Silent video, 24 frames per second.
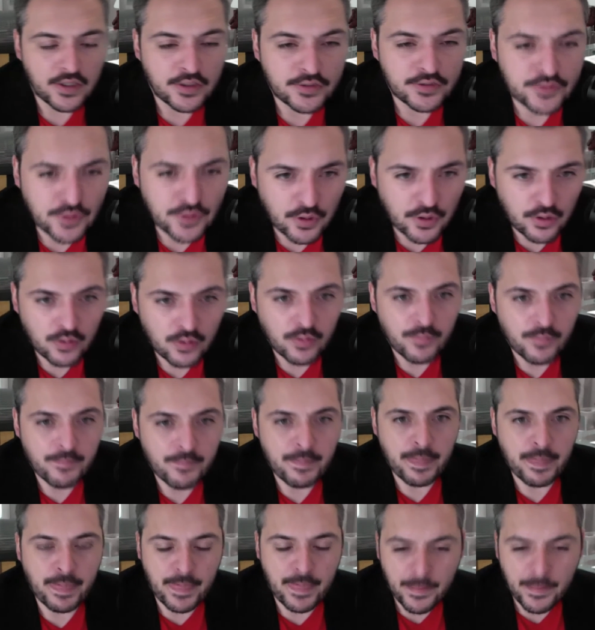So
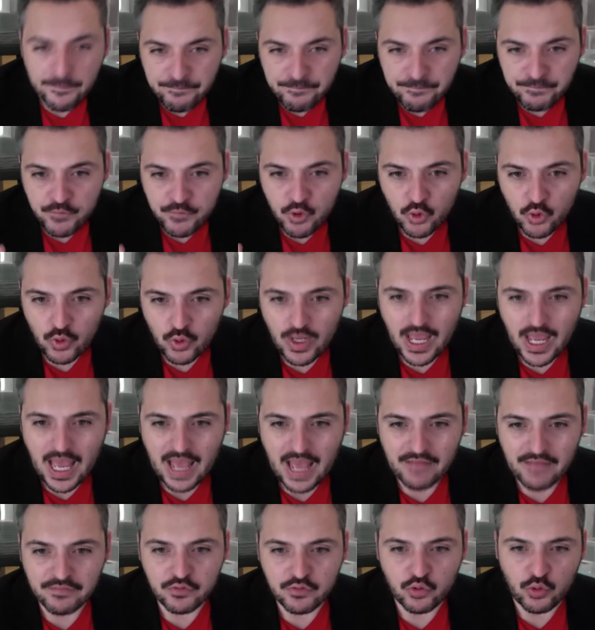you
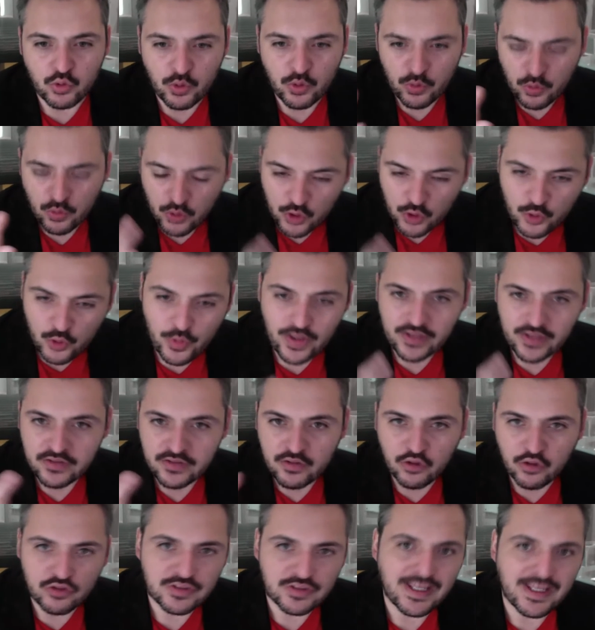have to create
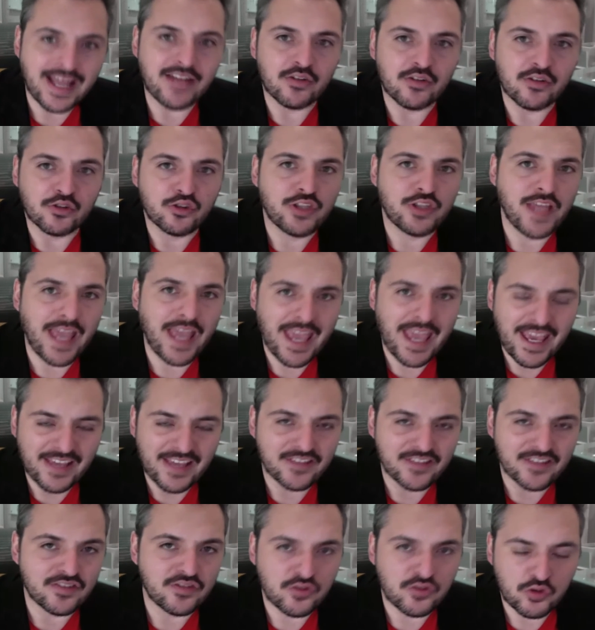those kind of
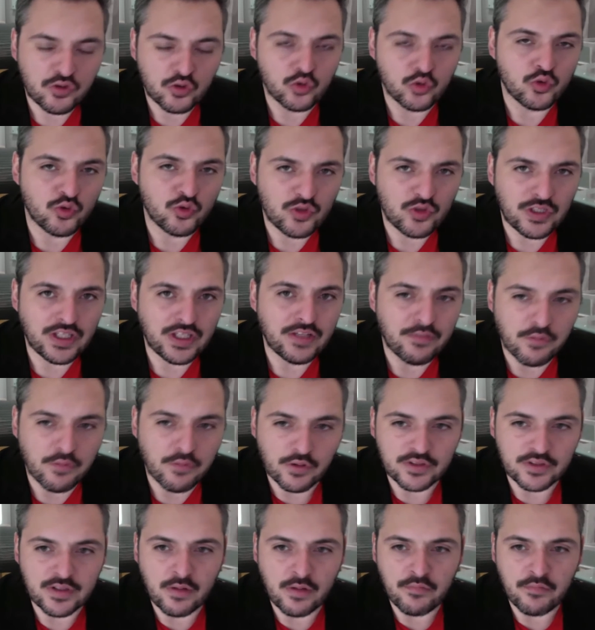tests to see. For
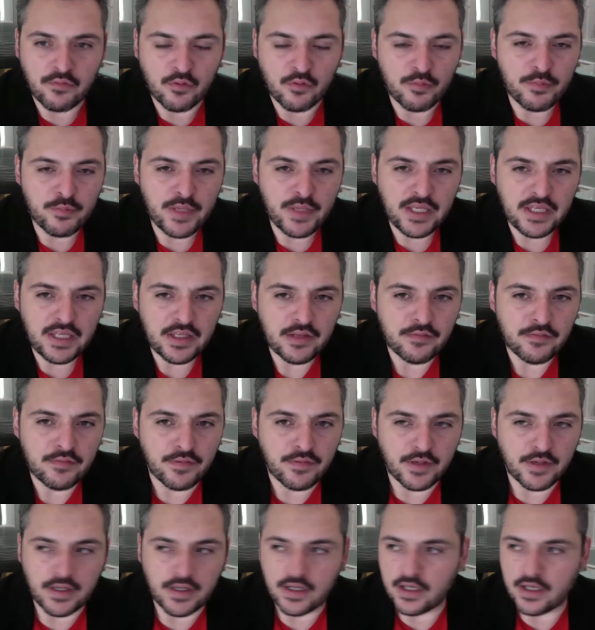example, for me,
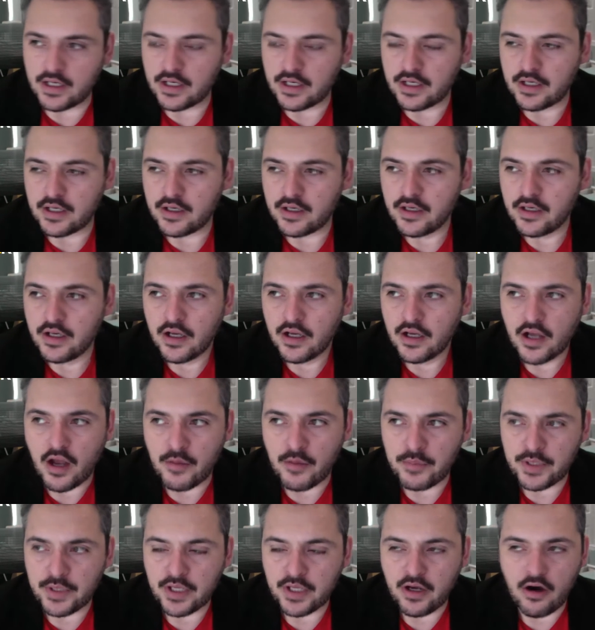if a
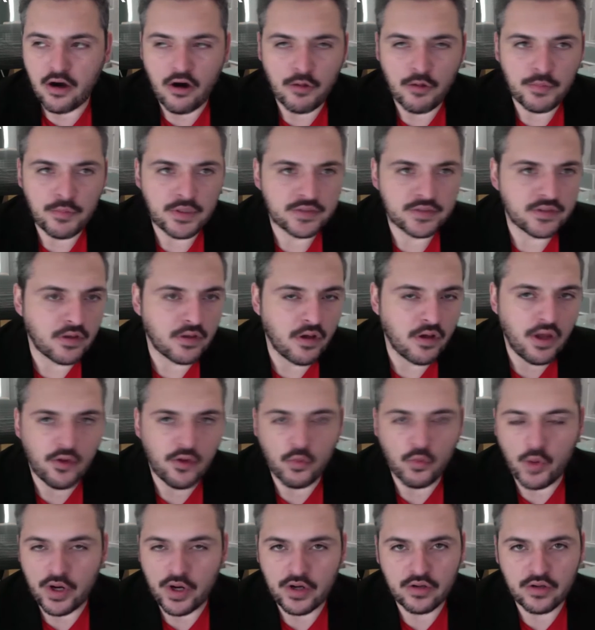company calls me and says, hey,
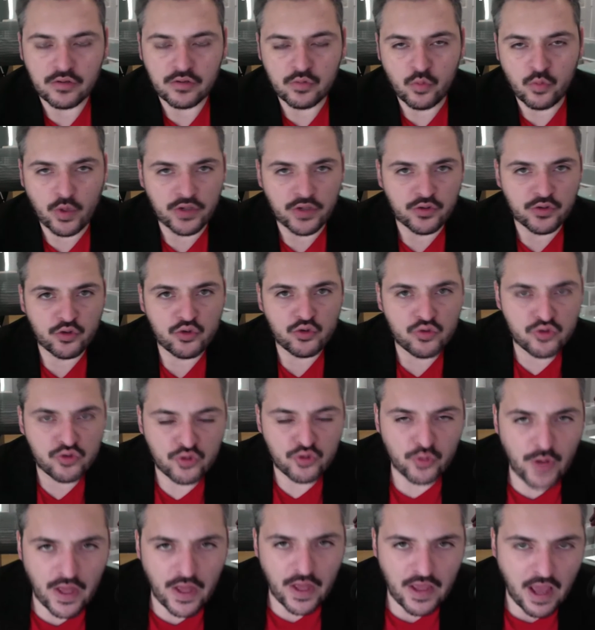where do you
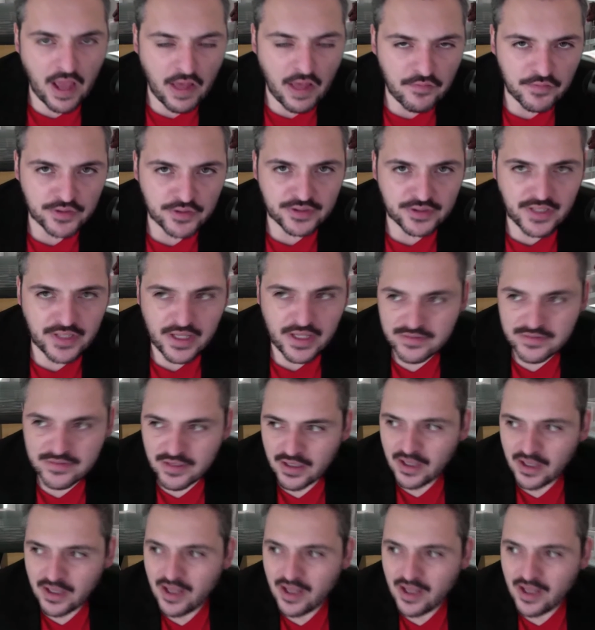should I advertise?